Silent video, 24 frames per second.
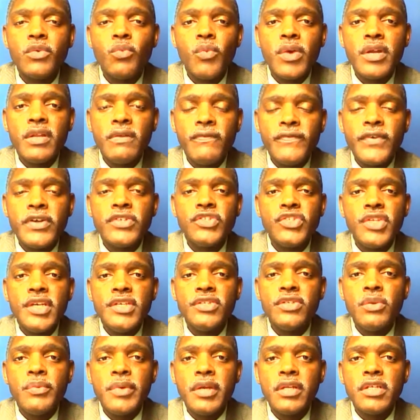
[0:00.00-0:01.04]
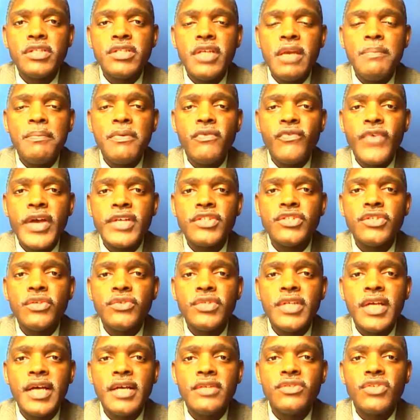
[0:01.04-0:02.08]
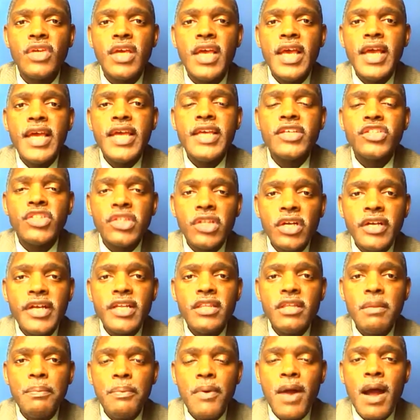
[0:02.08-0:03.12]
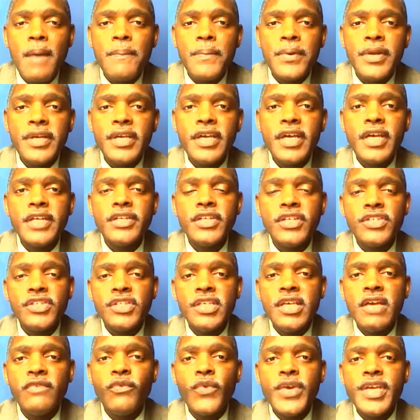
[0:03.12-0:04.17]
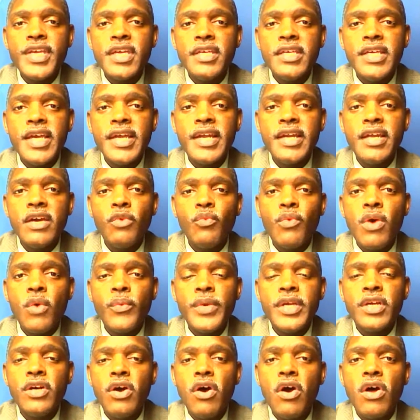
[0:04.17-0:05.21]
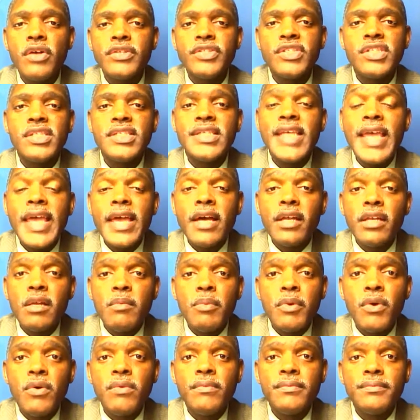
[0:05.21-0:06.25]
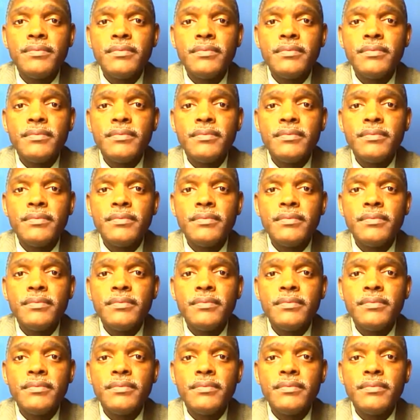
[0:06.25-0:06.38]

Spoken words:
one of the first things a real estate professional does is look at the property to see if we can get it in what we call saleable